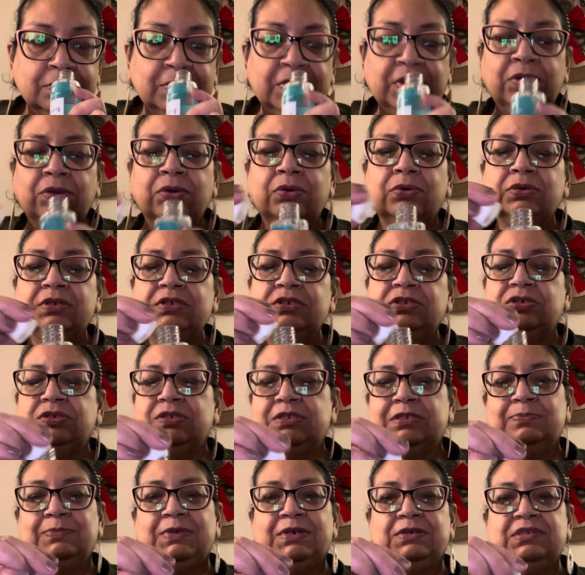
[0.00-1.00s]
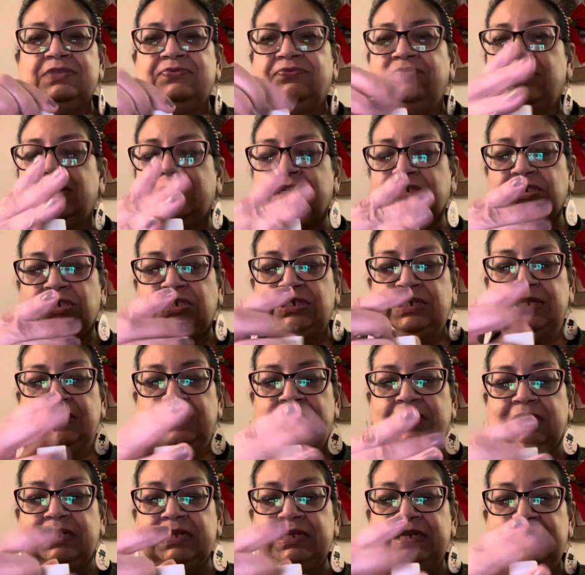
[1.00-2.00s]
Oh, it just smells fresh and
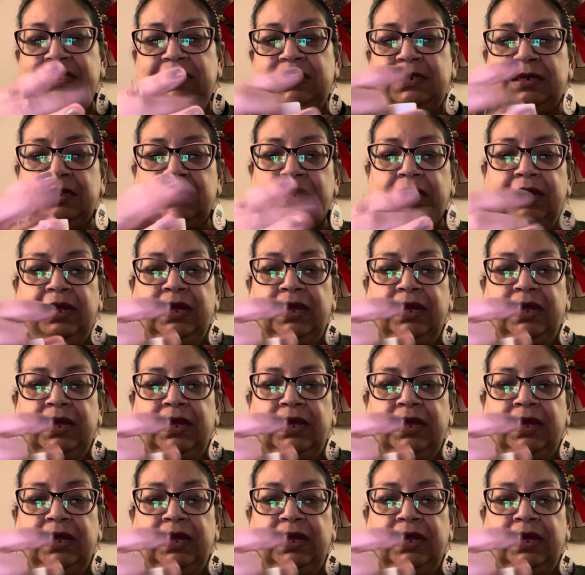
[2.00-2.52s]
clean.